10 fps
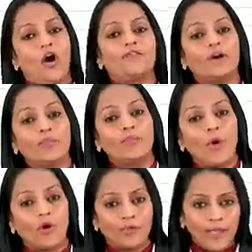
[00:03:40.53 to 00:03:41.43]
of a
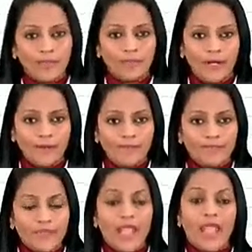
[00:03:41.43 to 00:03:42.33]
board paper,
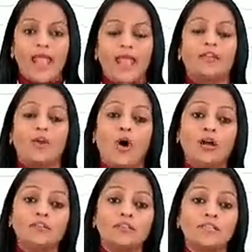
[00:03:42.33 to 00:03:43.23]
and
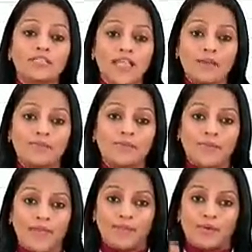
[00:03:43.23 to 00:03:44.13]
on this sample
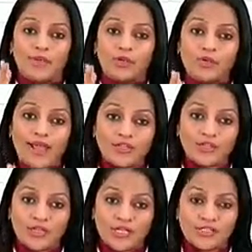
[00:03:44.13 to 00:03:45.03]
paper we're going to
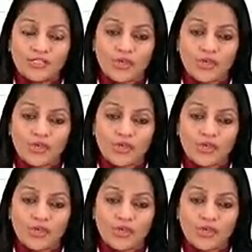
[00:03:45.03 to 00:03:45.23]
actually